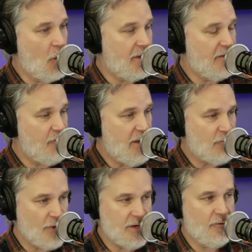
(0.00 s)
They've been
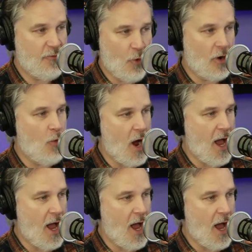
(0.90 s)
written for a while.